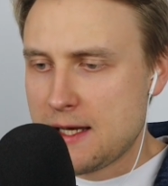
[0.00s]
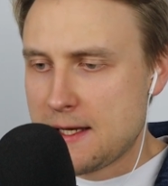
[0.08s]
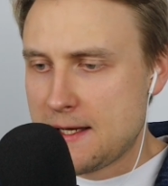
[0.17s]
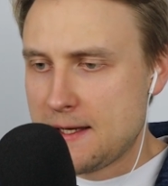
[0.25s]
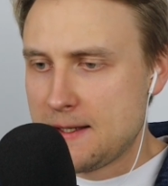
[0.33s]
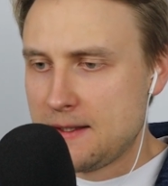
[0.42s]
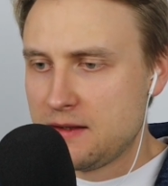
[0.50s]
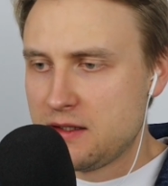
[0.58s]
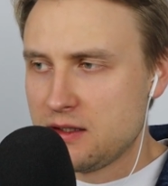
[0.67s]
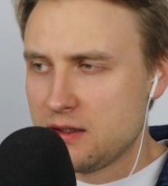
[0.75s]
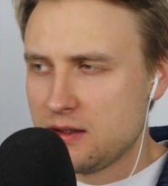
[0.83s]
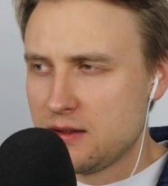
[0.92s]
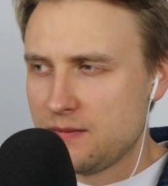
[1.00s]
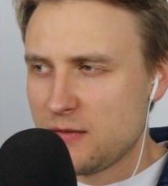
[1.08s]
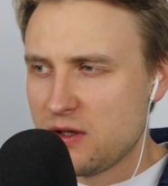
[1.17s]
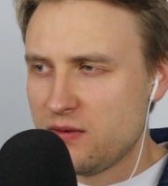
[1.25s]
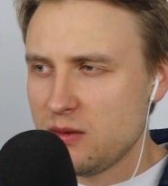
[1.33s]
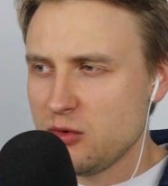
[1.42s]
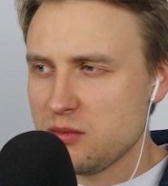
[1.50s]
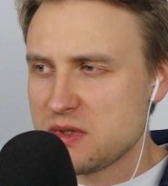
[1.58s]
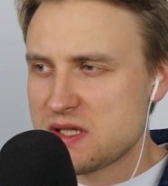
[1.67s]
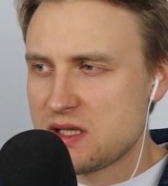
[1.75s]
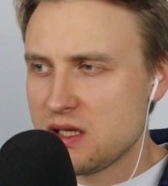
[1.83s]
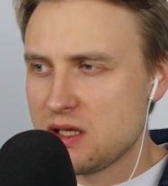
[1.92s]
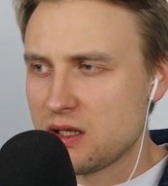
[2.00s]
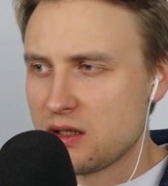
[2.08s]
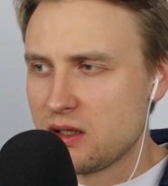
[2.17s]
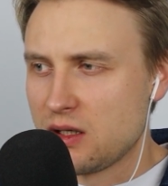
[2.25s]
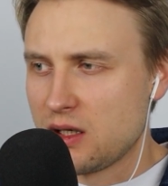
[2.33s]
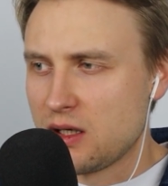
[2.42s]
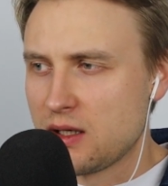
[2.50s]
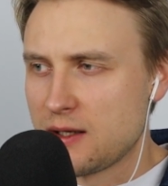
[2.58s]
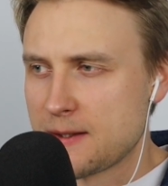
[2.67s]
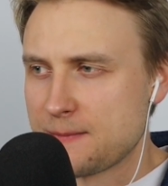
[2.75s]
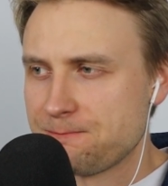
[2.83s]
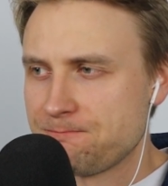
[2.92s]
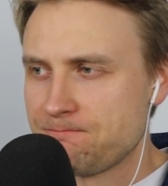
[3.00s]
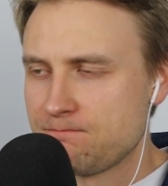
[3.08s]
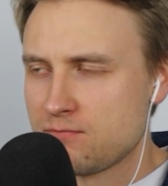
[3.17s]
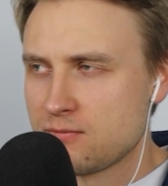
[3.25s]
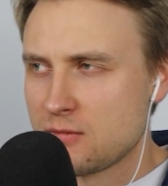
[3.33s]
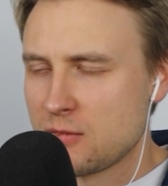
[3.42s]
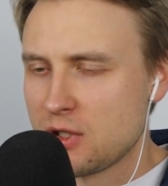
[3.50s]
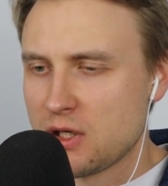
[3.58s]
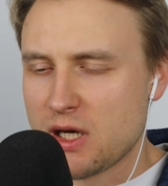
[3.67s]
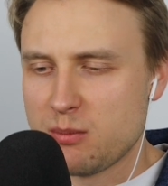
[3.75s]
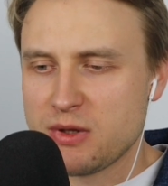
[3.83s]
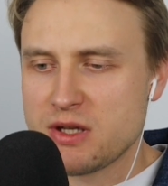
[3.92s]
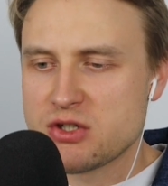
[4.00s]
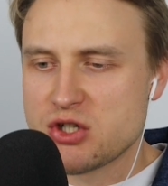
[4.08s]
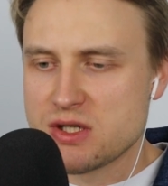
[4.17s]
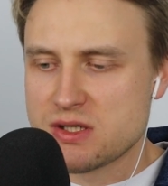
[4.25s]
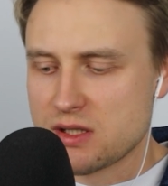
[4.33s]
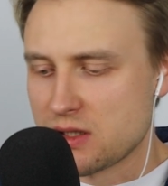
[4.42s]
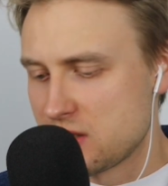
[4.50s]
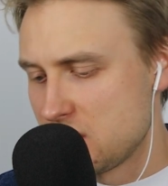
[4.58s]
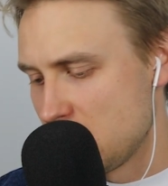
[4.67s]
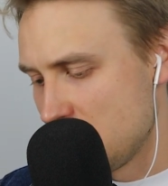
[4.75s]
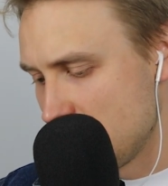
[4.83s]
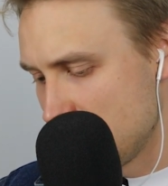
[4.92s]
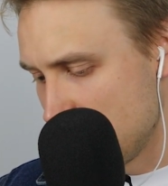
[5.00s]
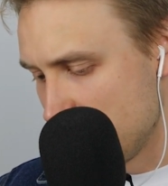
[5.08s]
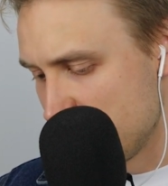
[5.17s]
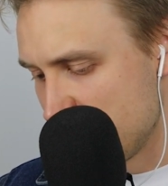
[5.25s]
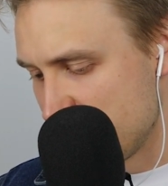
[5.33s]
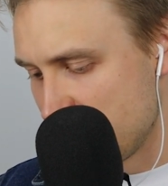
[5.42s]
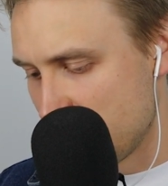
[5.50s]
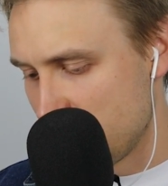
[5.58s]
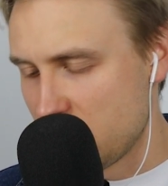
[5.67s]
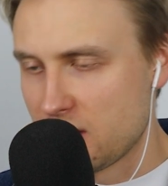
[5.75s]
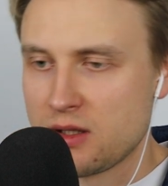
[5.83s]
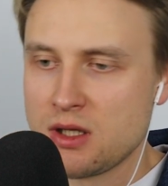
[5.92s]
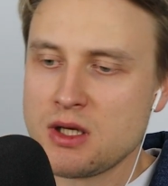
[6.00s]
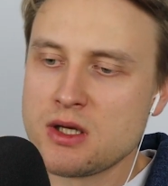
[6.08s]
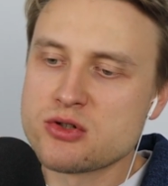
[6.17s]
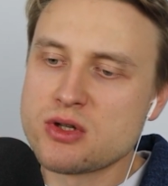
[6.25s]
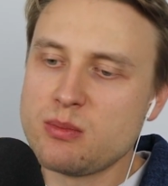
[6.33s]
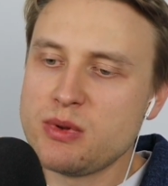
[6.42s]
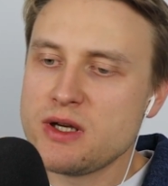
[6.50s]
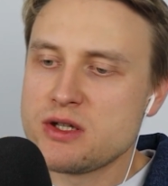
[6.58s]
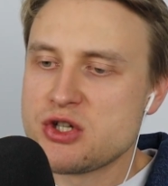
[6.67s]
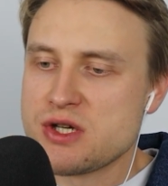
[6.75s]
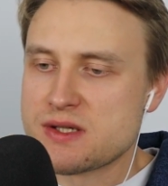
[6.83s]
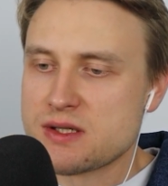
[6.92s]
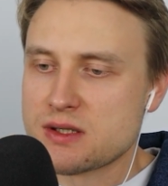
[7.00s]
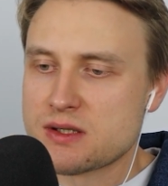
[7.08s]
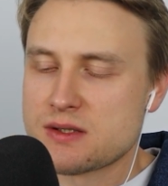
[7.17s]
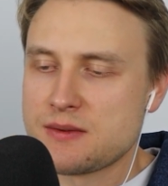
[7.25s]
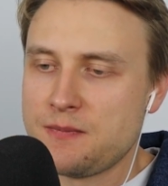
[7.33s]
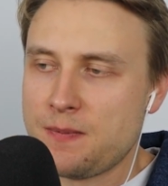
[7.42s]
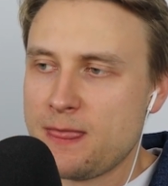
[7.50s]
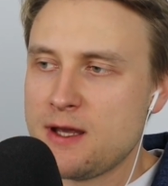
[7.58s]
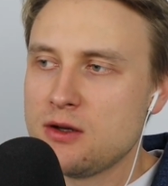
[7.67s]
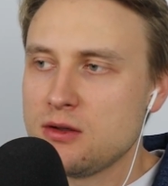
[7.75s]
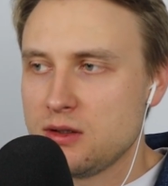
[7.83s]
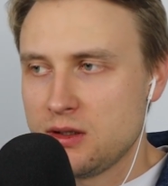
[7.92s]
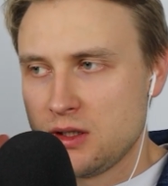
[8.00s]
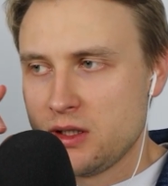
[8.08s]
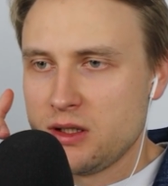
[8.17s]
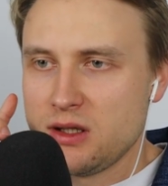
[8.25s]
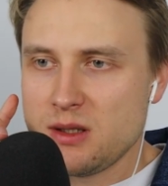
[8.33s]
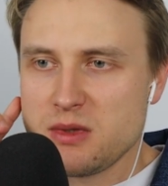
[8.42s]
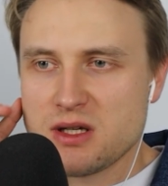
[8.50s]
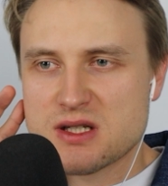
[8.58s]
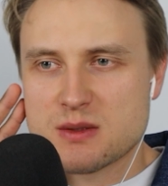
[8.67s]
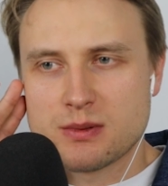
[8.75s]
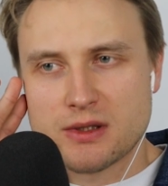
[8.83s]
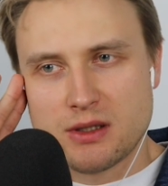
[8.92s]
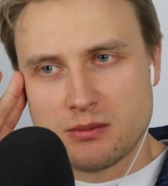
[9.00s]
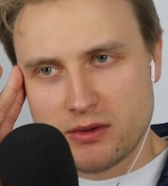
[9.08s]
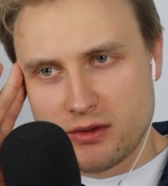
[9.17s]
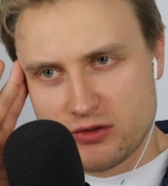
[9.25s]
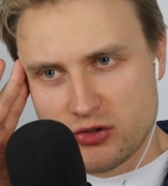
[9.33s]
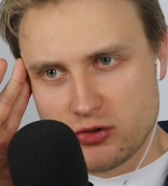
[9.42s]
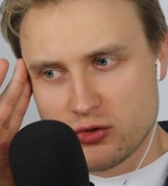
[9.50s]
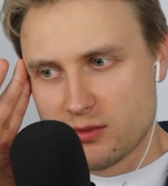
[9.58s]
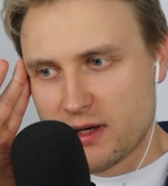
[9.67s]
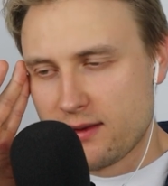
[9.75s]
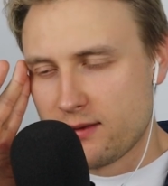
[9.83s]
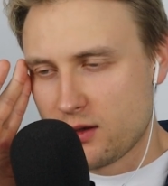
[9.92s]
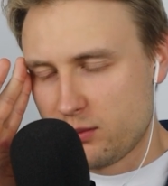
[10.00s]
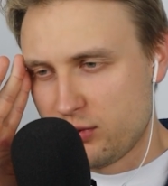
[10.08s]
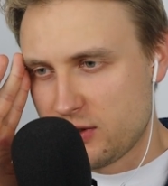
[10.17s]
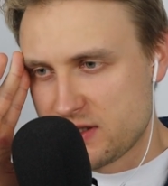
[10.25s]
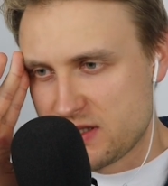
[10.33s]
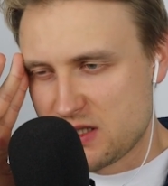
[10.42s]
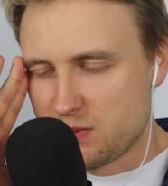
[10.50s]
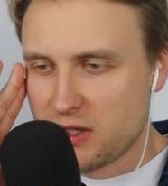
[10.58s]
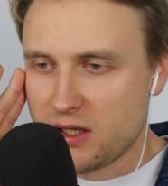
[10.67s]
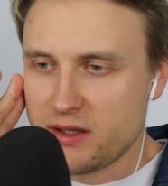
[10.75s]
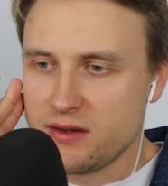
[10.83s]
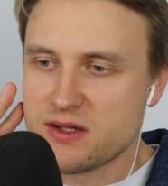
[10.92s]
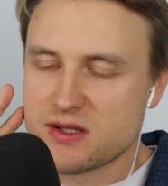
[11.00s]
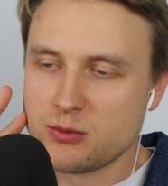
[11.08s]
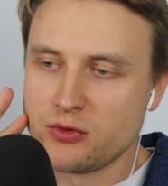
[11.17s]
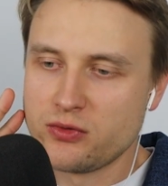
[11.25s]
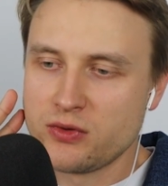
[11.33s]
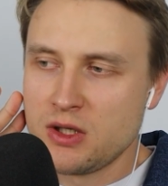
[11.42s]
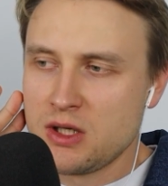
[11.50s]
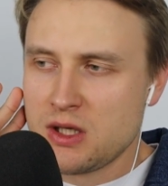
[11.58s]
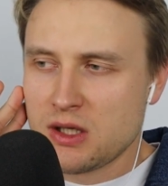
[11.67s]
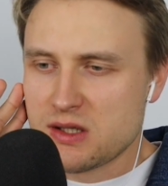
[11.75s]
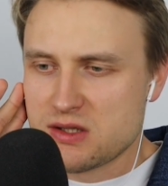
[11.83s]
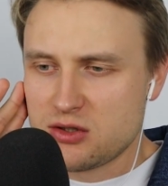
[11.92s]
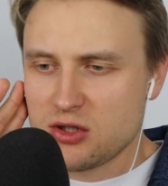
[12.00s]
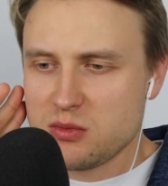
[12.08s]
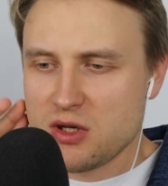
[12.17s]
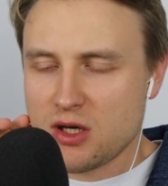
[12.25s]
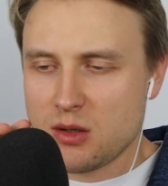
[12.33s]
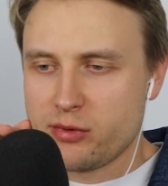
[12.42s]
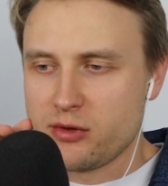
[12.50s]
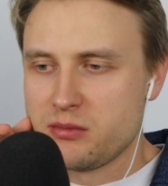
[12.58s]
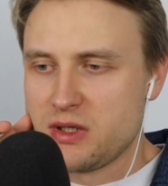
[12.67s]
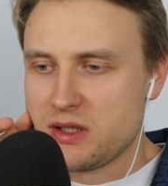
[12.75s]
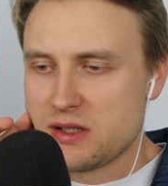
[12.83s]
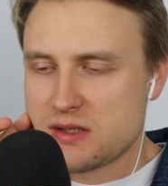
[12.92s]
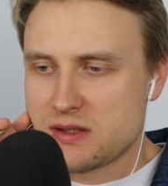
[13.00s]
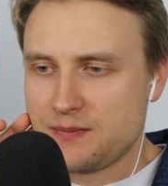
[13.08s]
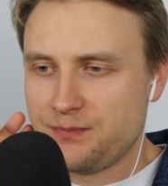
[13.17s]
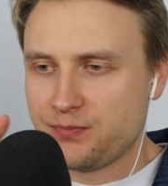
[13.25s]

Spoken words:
And if I'm not mistaken, I played g6. Yeah, let me just yeah. So I played g6. Now let me explain to you my thought process behind this move, because it took me a couple of minutes.